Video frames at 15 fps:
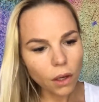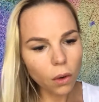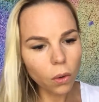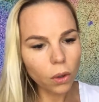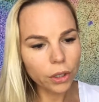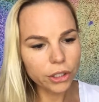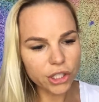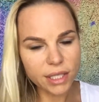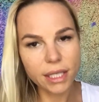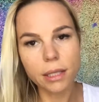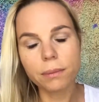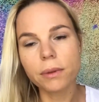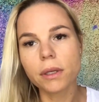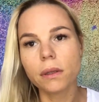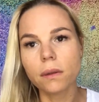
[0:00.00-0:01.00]
or just
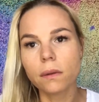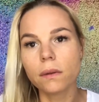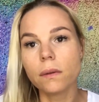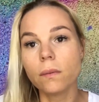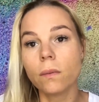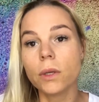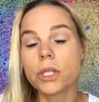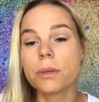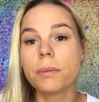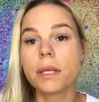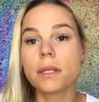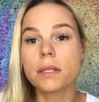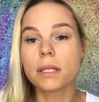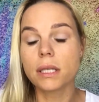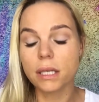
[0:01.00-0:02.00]
keep the, which
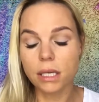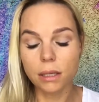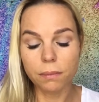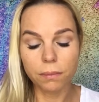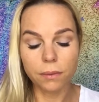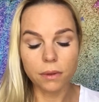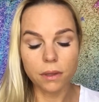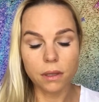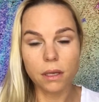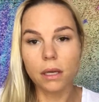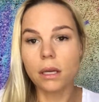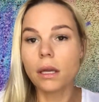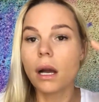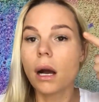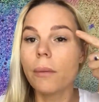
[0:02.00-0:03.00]
means to keep
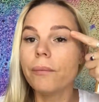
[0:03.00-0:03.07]
the,